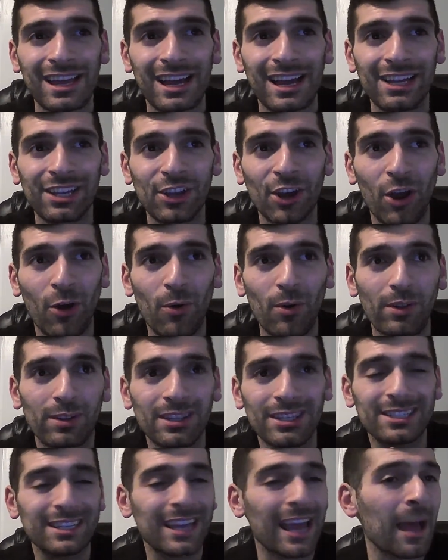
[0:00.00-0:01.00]
the
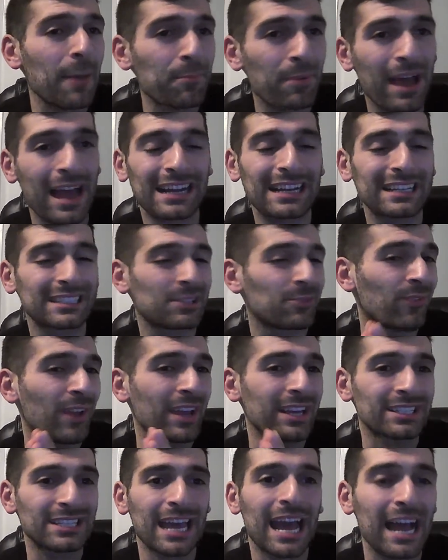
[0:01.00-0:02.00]
Scat Pack is a
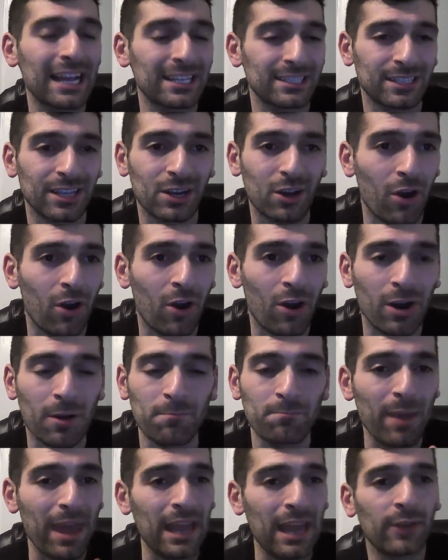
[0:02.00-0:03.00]
fantastic car.
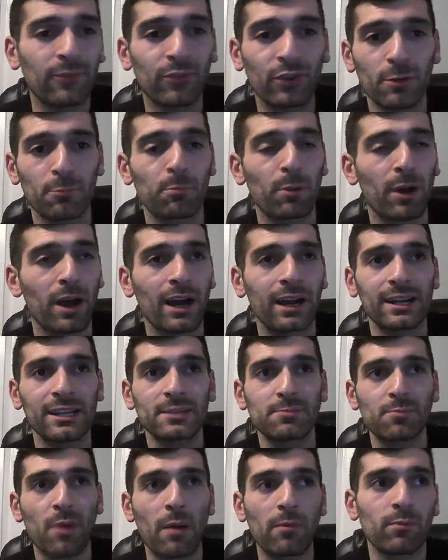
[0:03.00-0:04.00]
Bang for your buck.
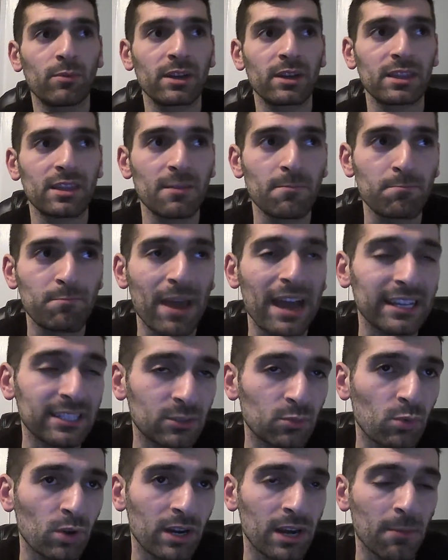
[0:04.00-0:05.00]
It's probably the
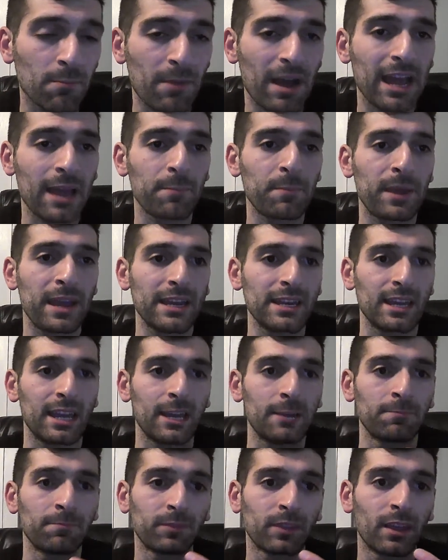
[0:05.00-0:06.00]
best one, in my
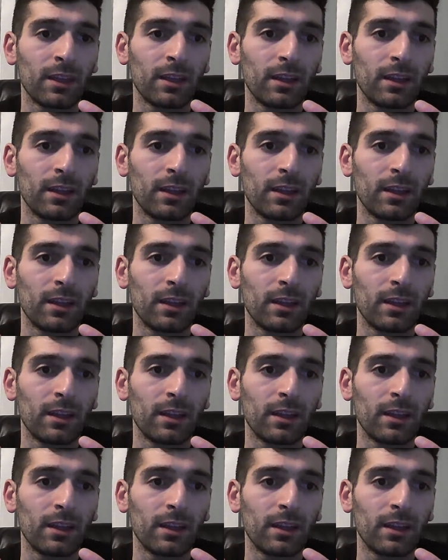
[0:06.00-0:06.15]
opinion,